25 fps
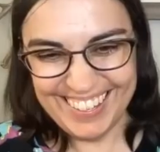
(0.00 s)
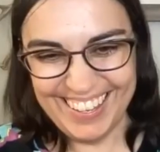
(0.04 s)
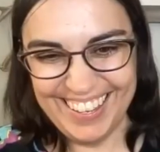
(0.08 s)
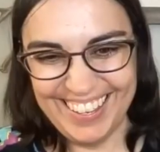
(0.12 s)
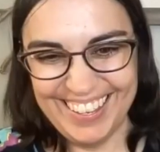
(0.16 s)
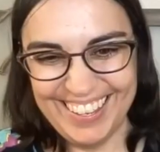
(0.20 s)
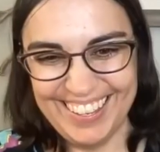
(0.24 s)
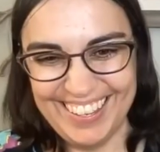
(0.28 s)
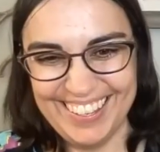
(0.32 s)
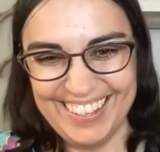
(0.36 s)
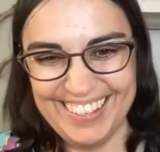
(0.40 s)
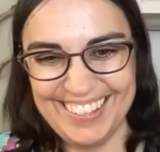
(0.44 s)

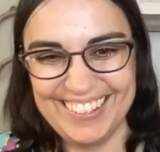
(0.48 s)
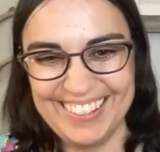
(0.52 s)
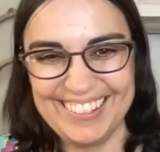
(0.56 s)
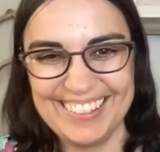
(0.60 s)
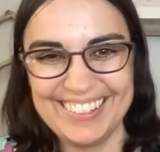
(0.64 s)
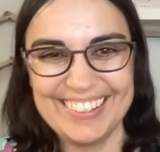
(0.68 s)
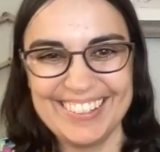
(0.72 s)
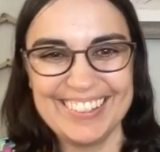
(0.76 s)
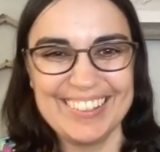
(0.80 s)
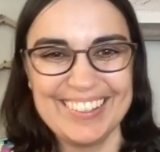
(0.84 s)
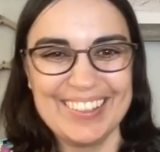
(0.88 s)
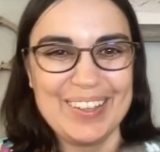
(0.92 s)
Yay.
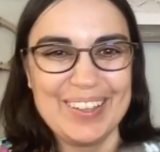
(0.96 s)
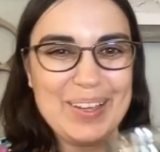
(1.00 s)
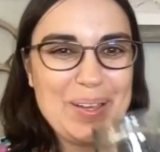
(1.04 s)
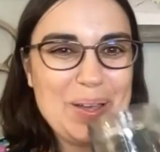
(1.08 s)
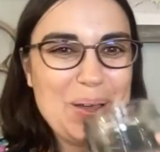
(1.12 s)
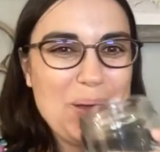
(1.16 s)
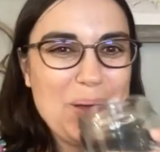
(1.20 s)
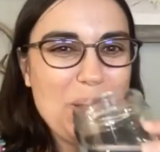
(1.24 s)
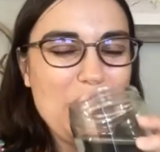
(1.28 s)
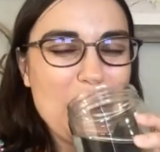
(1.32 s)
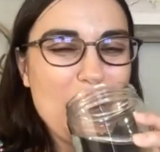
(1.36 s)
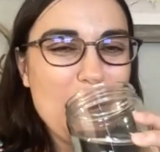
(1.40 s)
Um,
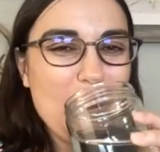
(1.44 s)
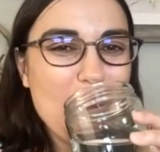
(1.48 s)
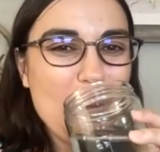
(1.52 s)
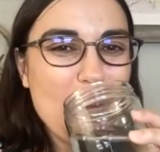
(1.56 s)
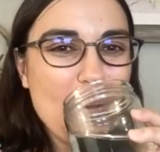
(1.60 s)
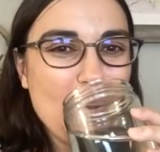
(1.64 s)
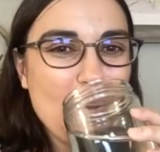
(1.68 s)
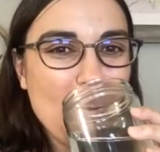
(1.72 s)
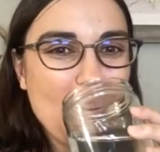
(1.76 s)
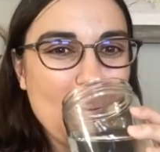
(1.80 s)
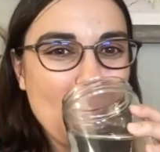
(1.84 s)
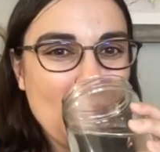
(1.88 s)
so
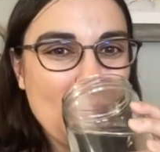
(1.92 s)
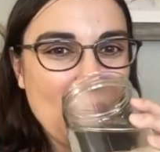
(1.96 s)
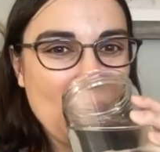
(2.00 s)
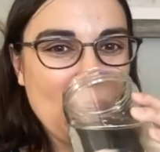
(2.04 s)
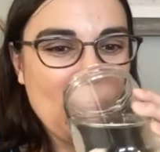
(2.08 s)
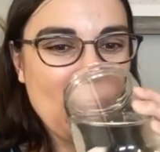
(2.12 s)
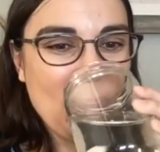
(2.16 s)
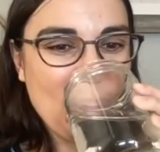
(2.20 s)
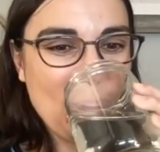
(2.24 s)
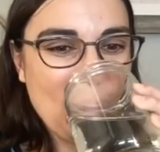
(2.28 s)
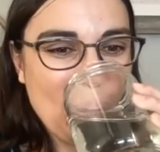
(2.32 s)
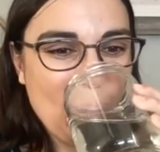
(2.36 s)
thank you so
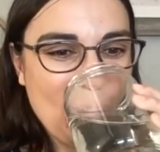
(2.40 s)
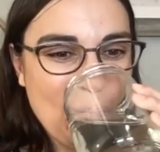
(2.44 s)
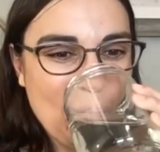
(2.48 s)
much.